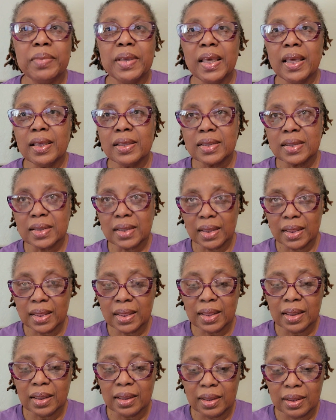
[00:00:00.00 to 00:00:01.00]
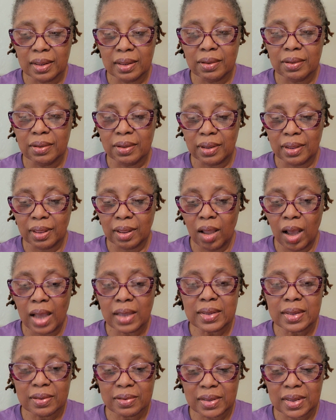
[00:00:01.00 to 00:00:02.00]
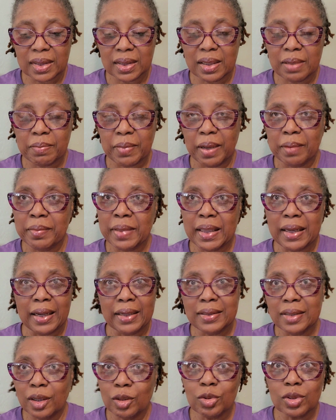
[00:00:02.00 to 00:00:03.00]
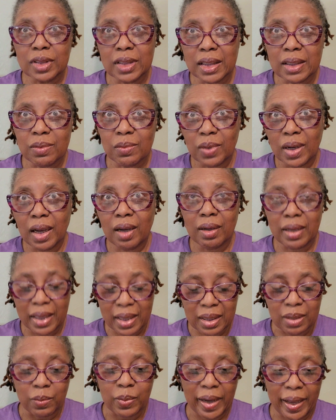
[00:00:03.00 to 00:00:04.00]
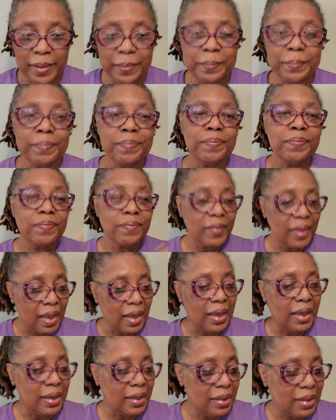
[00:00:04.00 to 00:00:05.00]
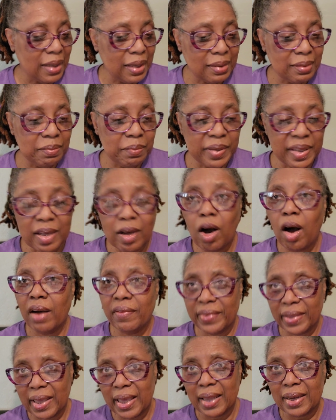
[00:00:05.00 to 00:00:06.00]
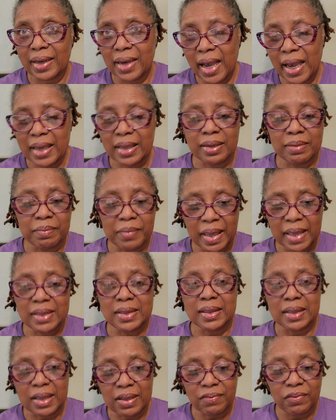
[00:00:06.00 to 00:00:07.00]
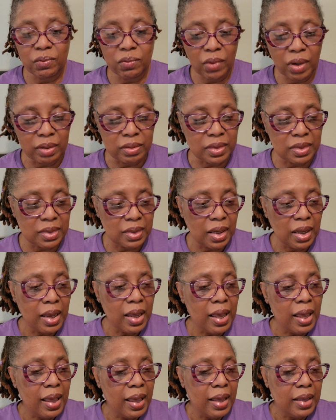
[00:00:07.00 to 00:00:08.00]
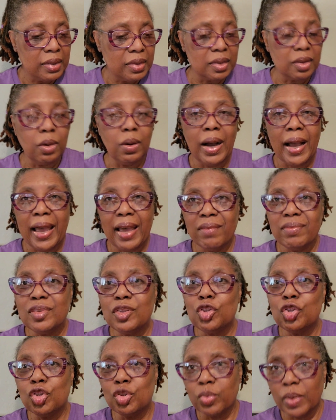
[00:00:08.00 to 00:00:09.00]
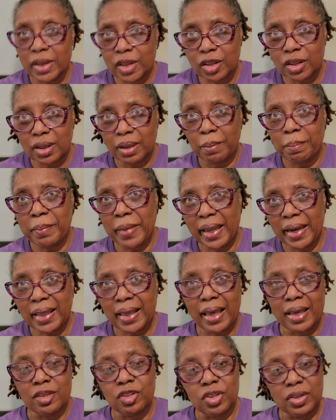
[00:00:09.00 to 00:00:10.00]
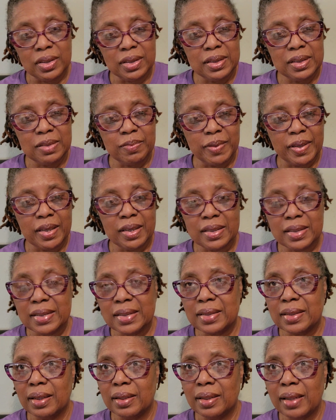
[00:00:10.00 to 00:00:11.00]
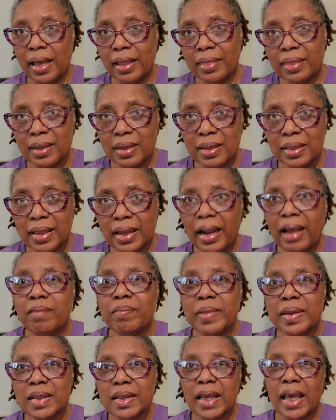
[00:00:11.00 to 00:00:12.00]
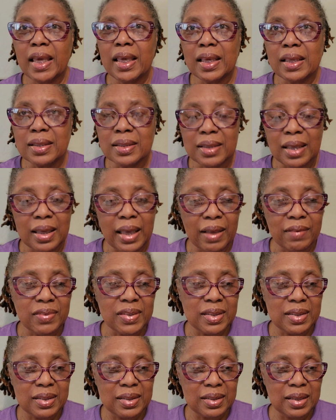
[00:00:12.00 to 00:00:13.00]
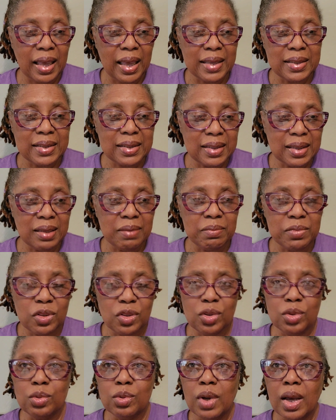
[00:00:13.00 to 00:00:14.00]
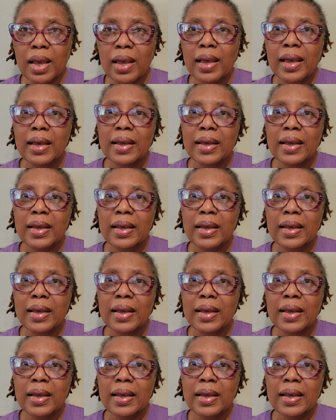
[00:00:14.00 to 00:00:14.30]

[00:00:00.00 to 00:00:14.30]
Being loss of sleep, I mean, I don't sleep well anyway. And then be coughing at night makes it even worse. So I have switched medications because nothing that I've been taking has seemed to